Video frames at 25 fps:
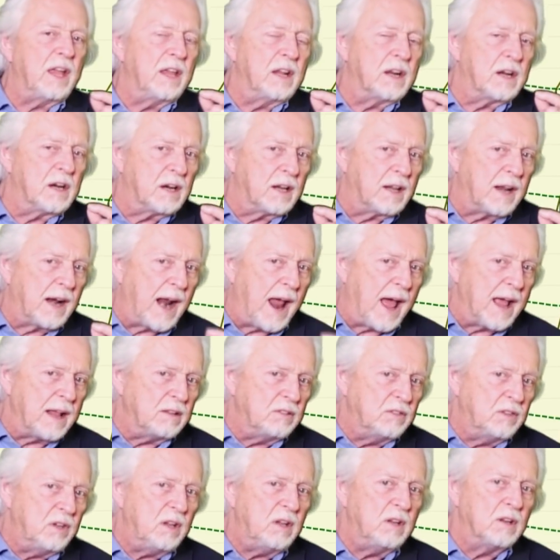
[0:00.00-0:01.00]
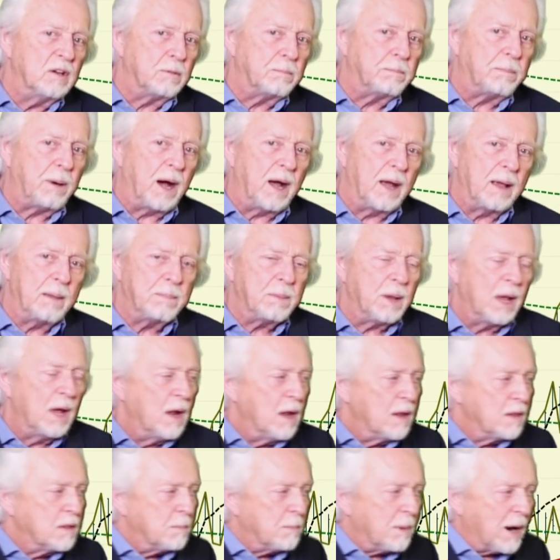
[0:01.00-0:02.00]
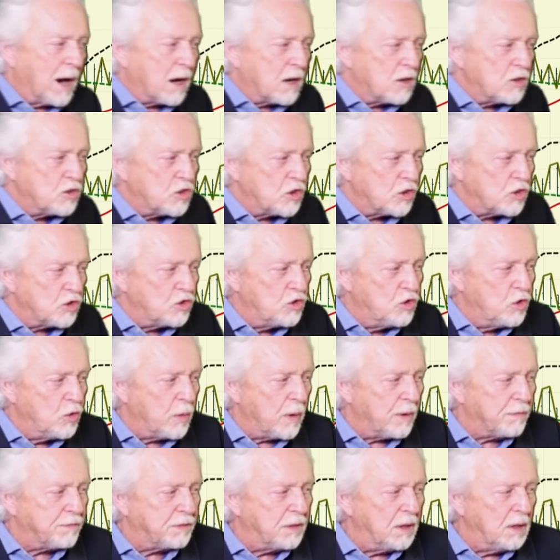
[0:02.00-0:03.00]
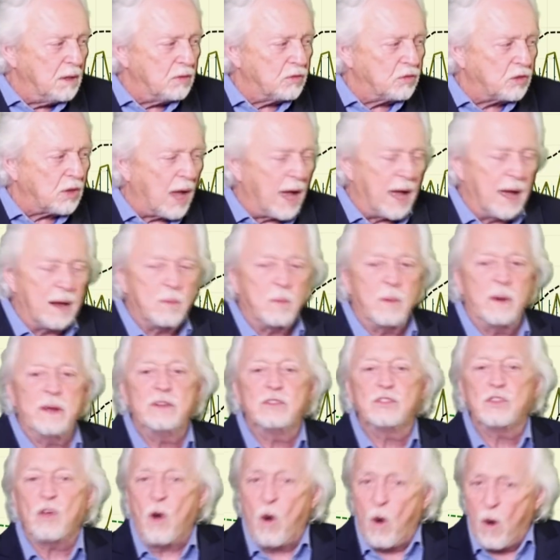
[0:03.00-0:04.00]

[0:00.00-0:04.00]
In an ideal pipe, the market's just drifting sideways,